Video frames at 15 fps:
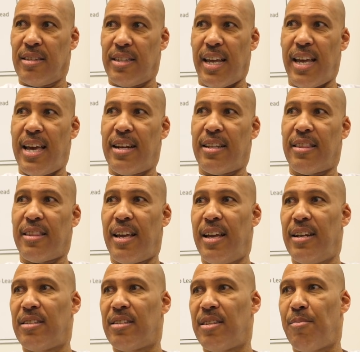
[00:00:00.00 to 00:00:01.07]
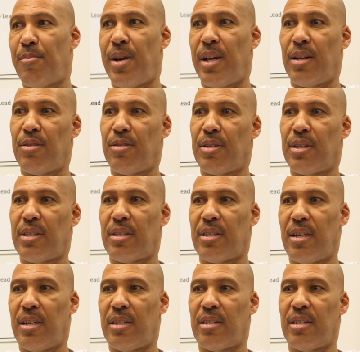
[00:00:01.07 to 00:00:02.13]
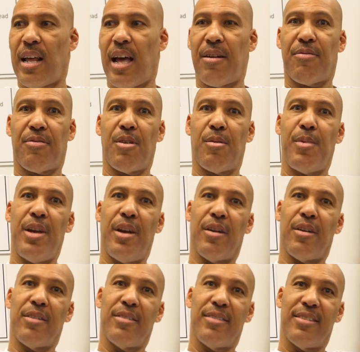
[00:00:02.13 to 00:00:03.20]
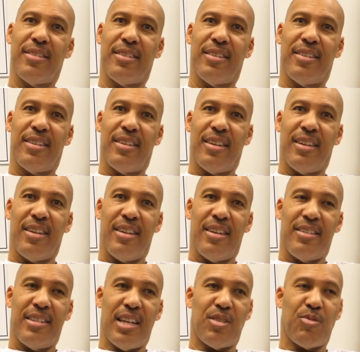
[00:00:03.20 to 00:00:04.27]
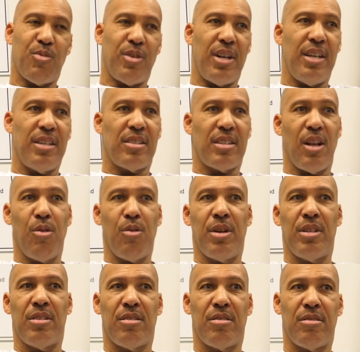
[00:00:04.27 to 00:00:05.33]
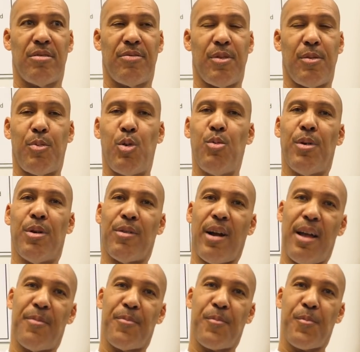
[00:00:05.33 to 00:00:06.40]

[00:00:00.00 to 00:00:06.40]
they had a thing that said, Melo is not from here. That's one of his slogans for Puma, right?